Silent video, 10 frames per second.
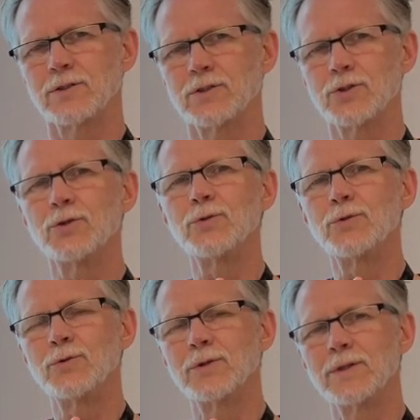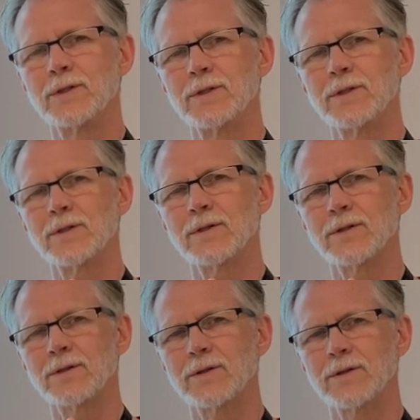to
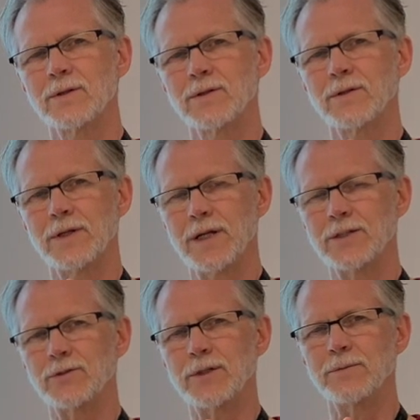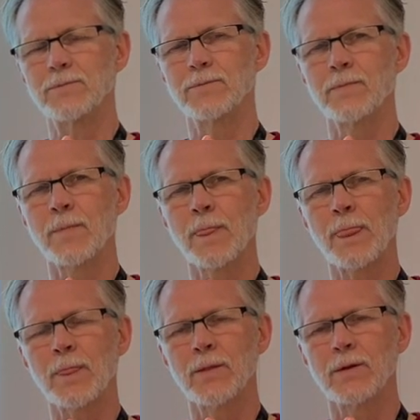the atrium
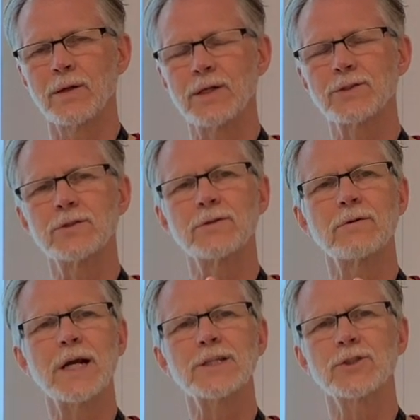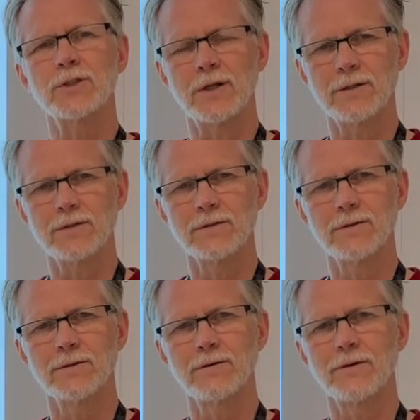is a direct shunt
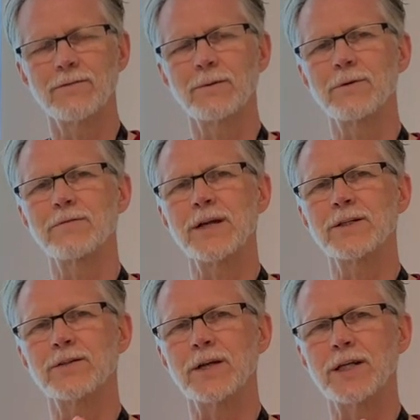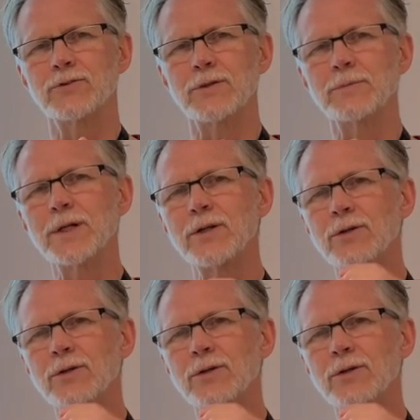from the vein to the atrium. In